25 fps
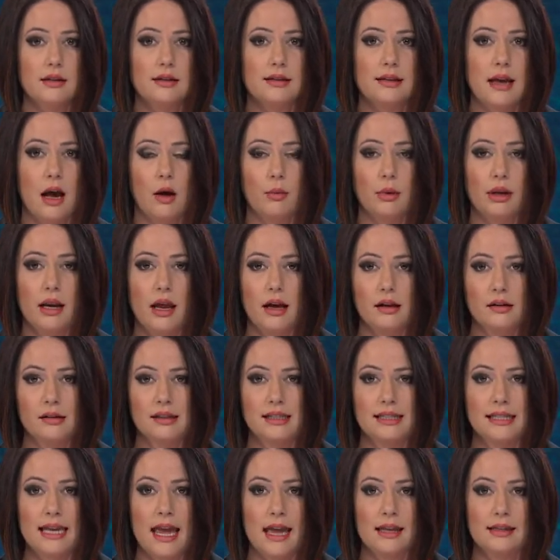Salman Al
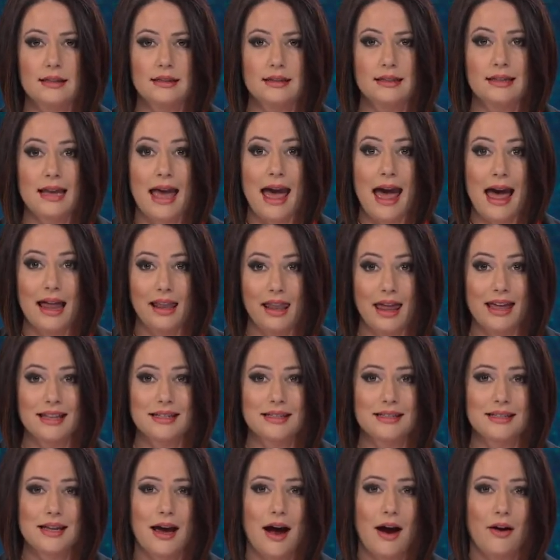
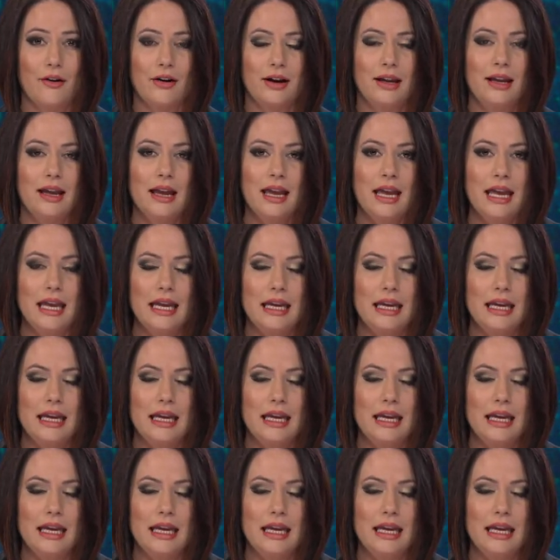Ansari